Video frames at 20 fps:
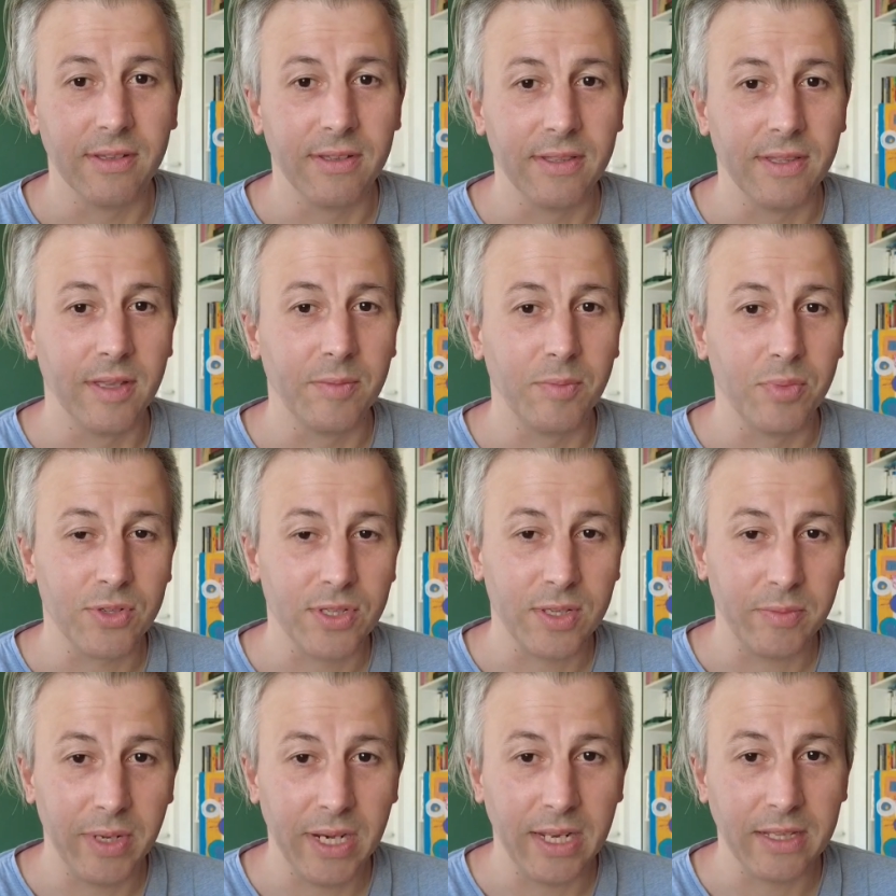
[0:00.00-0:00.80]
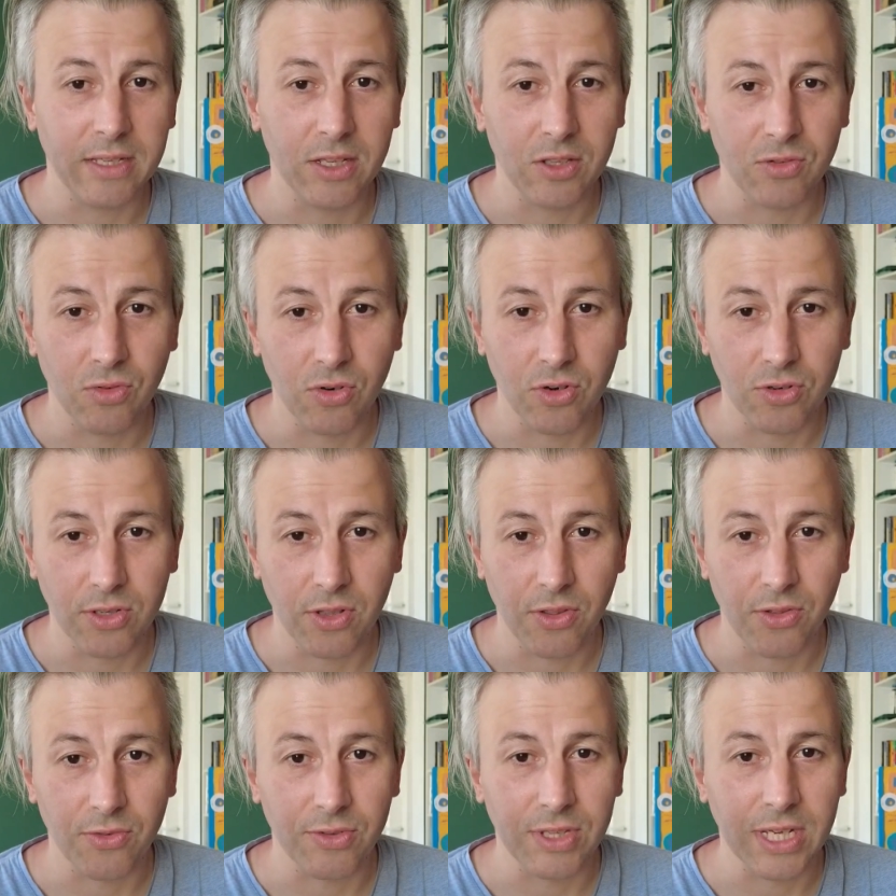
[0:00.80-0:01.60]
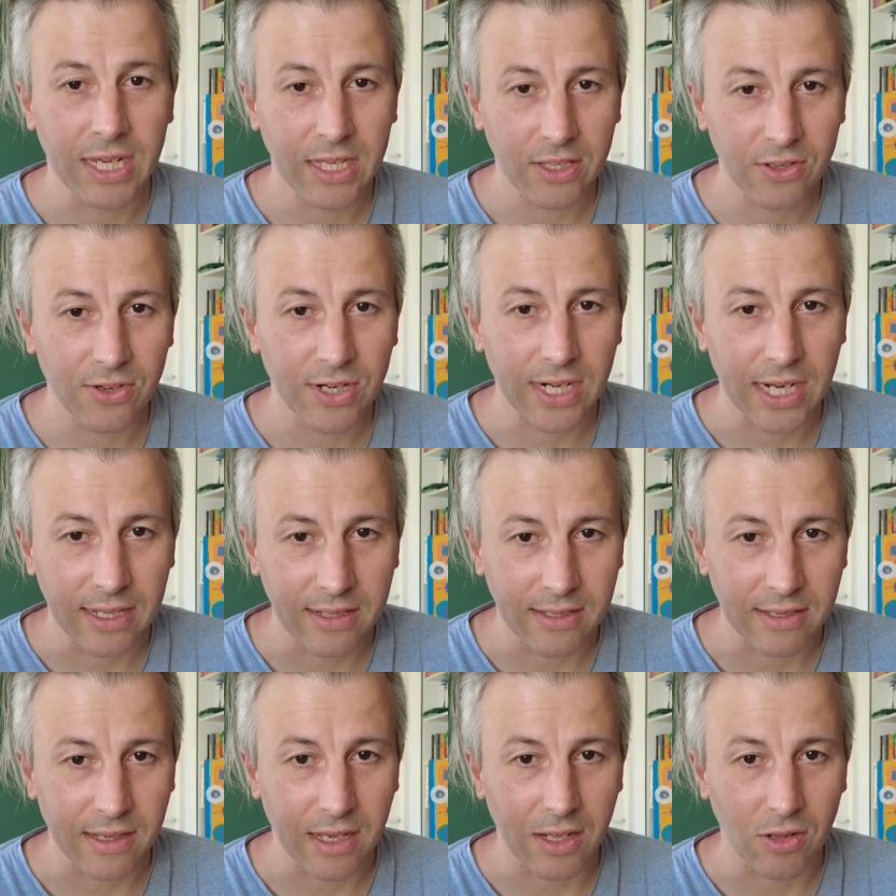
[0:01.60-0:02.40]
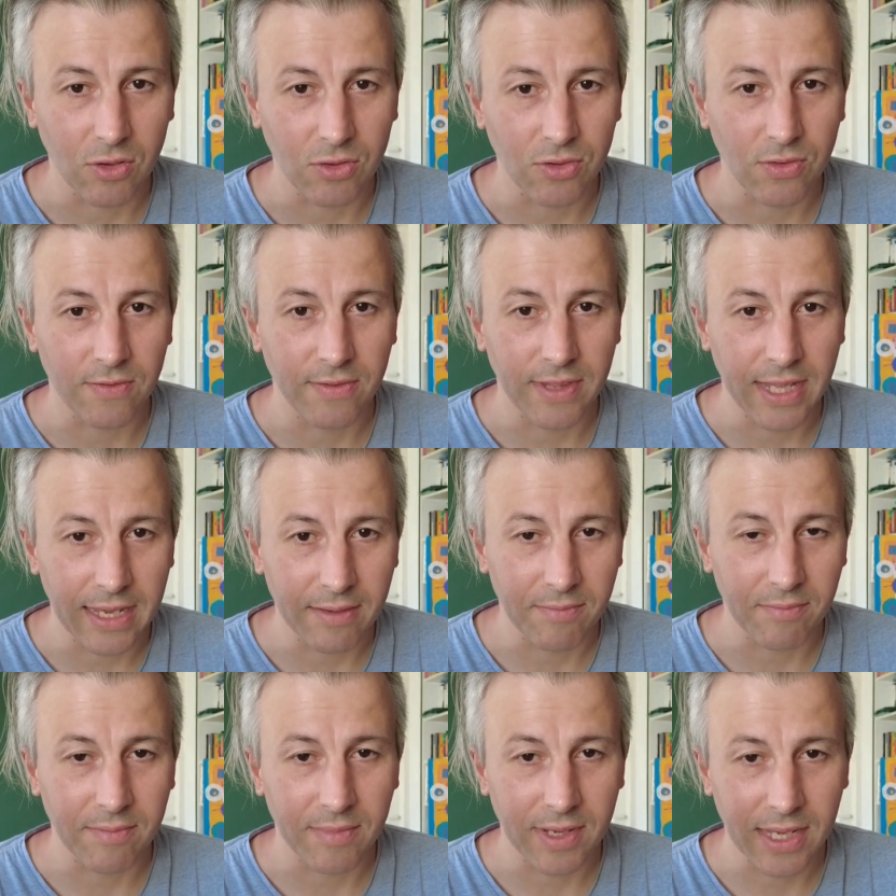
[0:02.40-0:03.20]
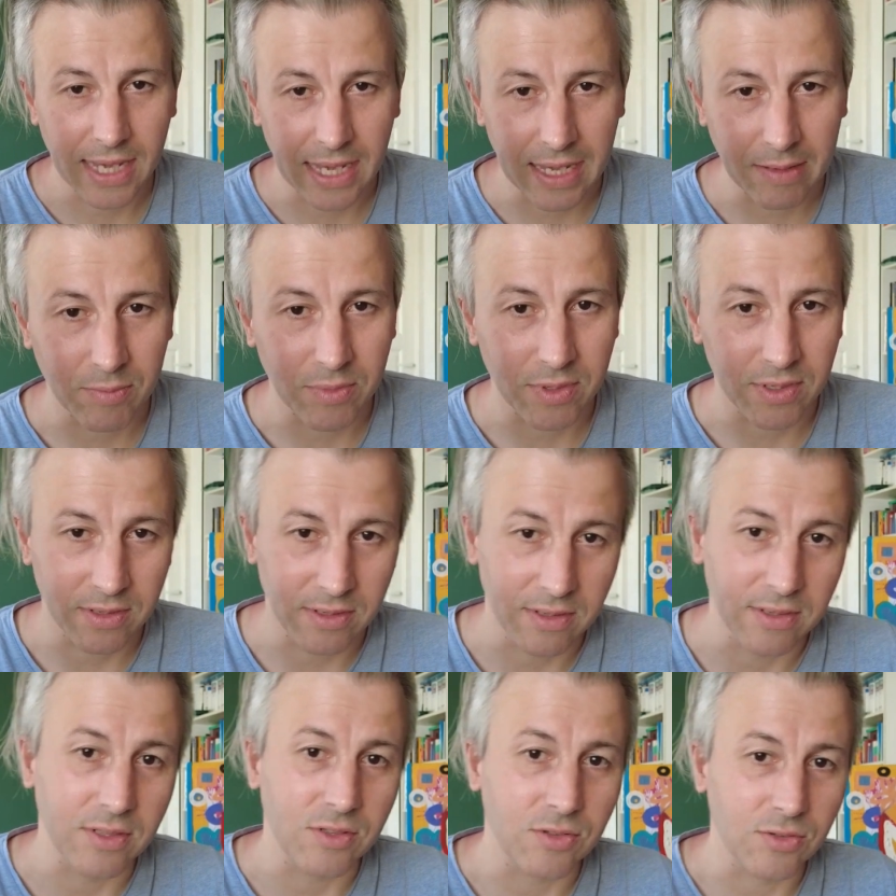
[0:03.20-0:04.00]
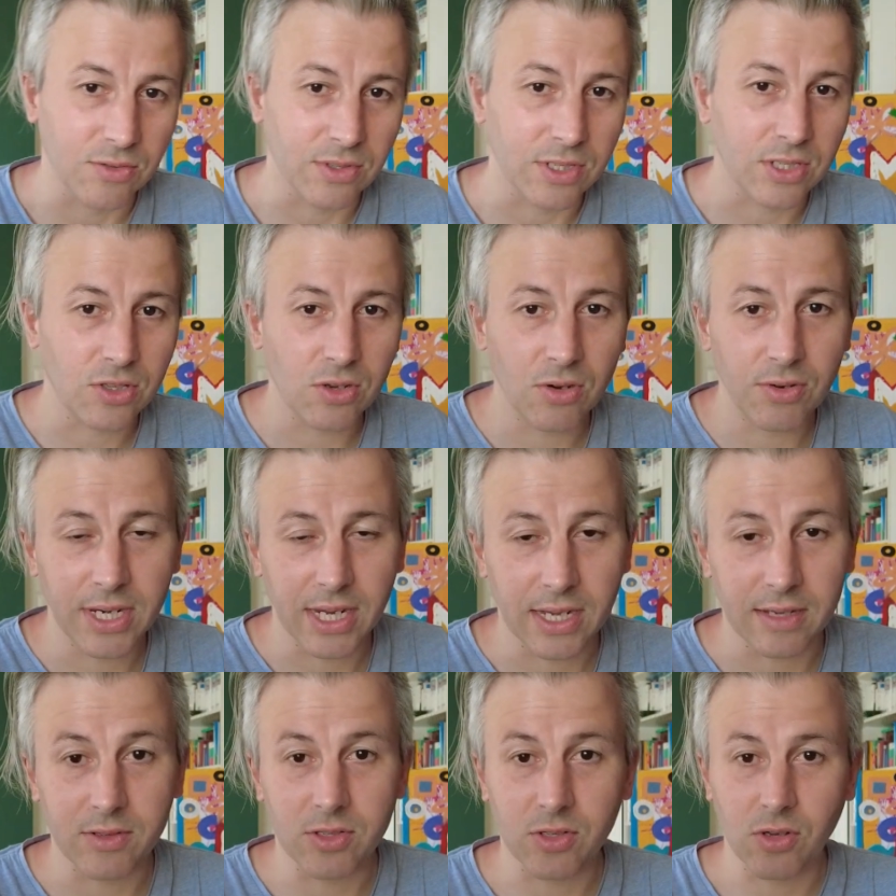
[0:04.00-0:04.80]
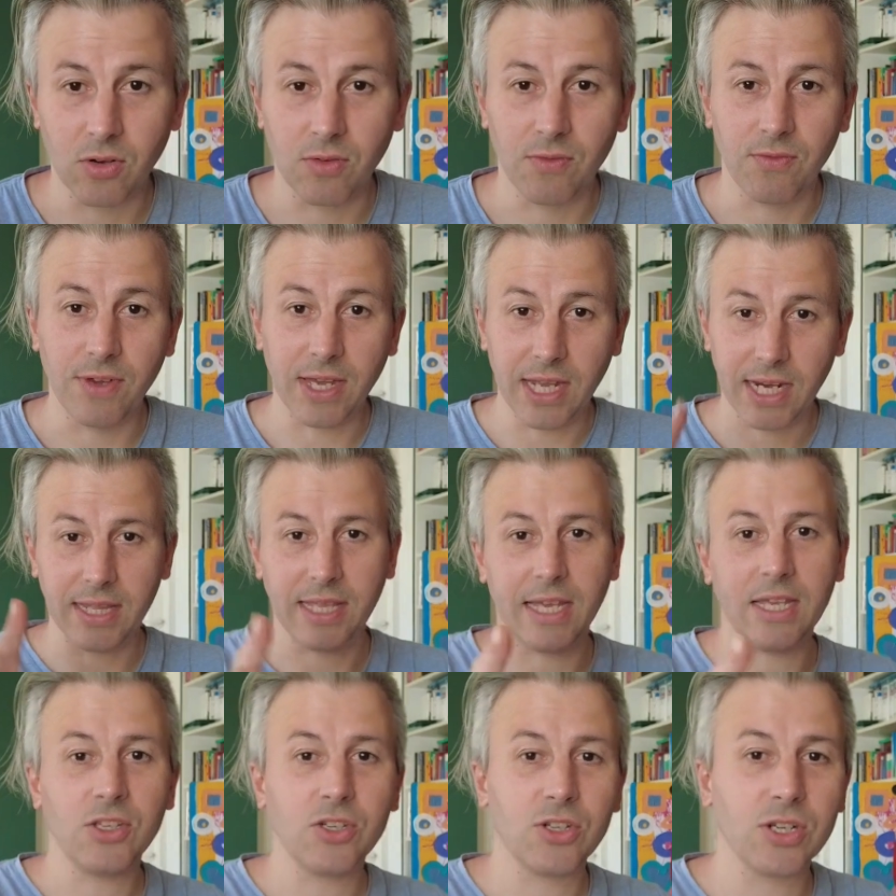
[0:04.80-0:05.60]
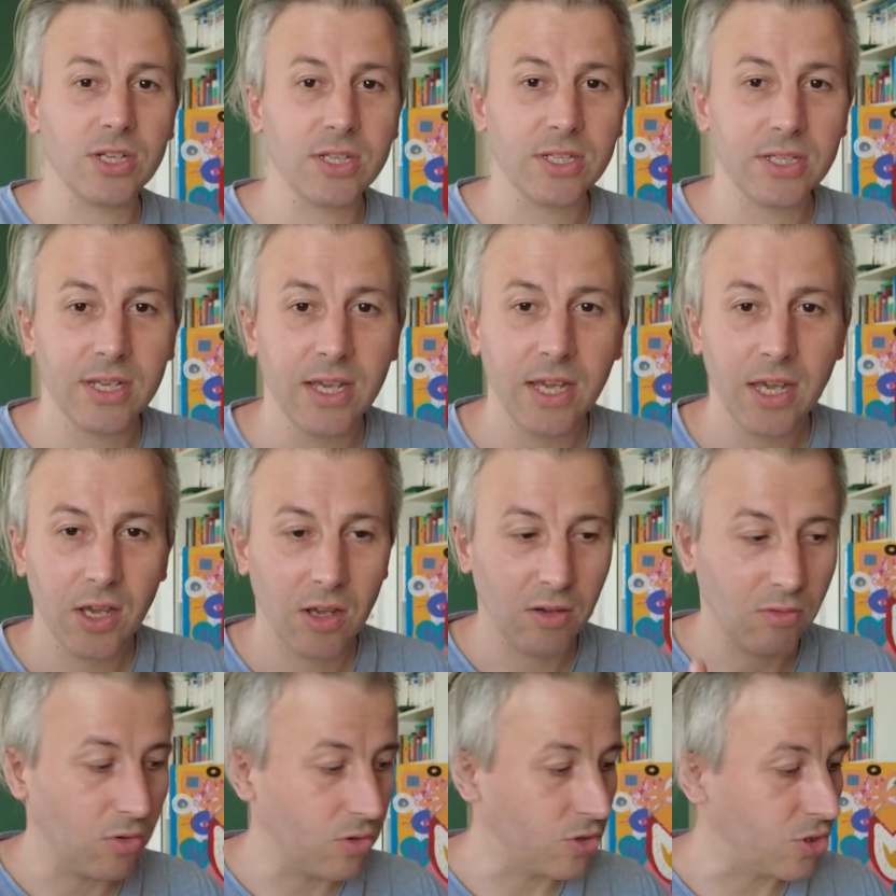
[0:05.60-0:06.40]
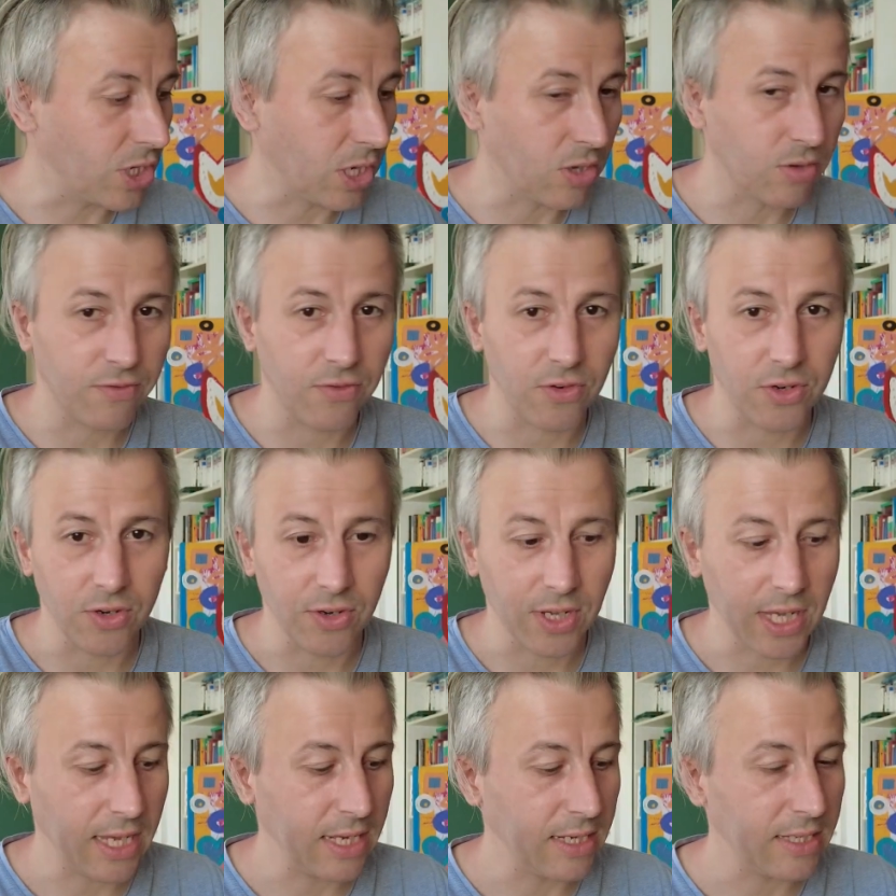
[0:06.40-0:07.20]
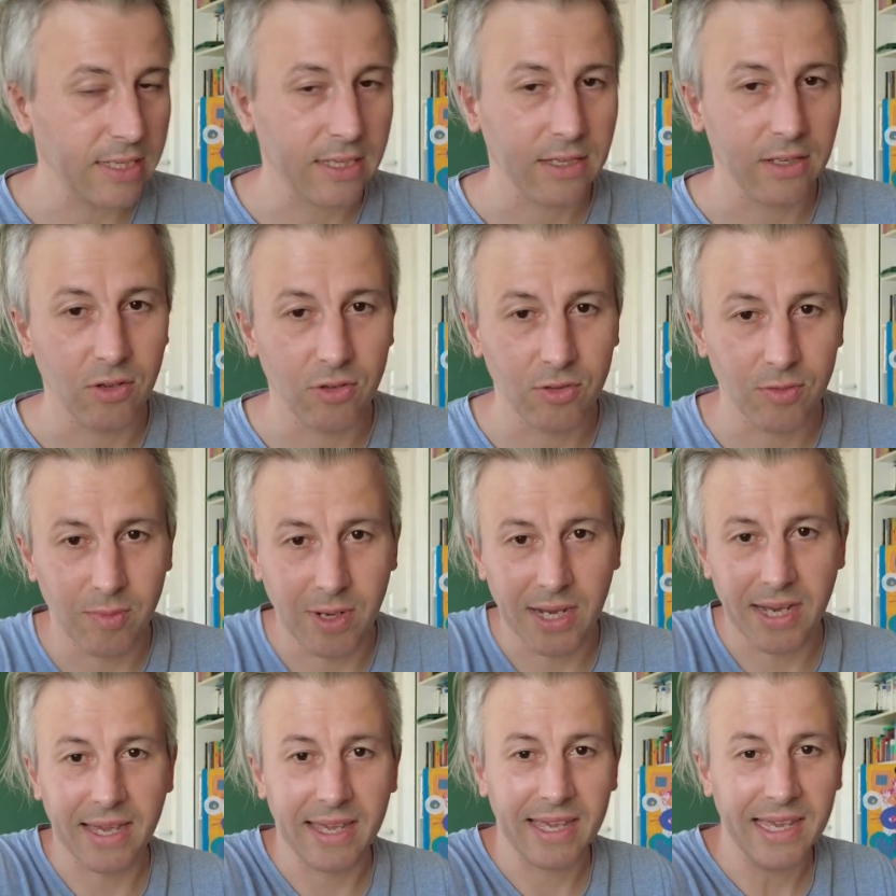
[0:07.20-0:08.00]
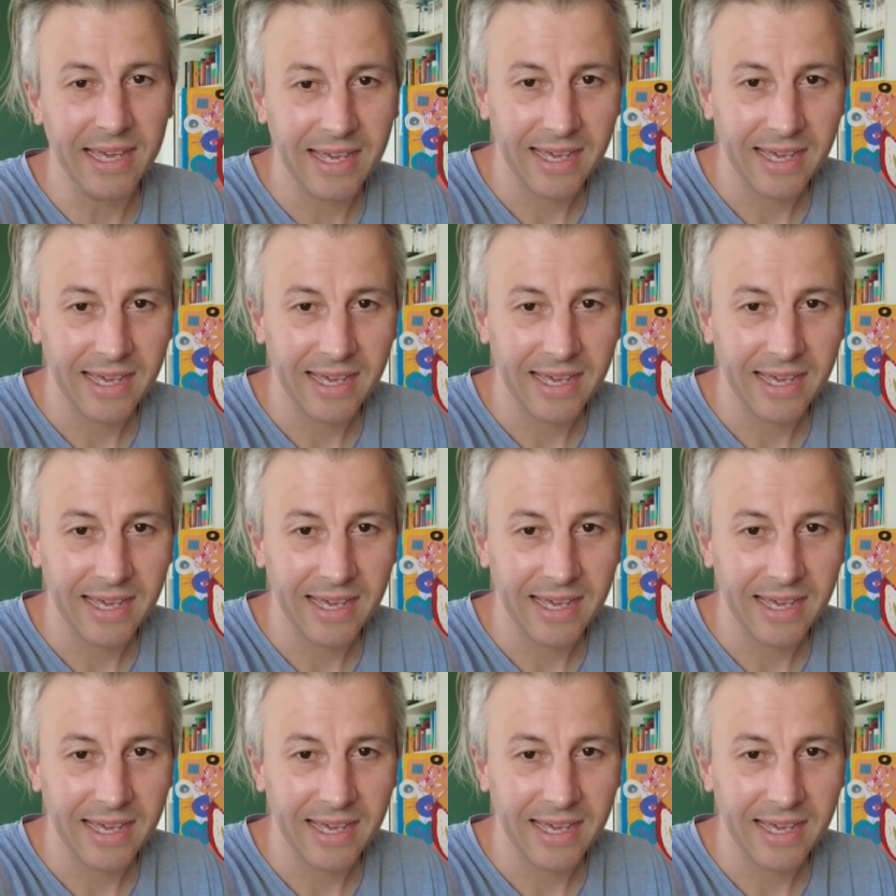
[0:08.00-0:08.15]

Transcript: the possibility to order through the internet, a lot of them came to Estonia. So very dangerous. Watch out for your kids. Don't buy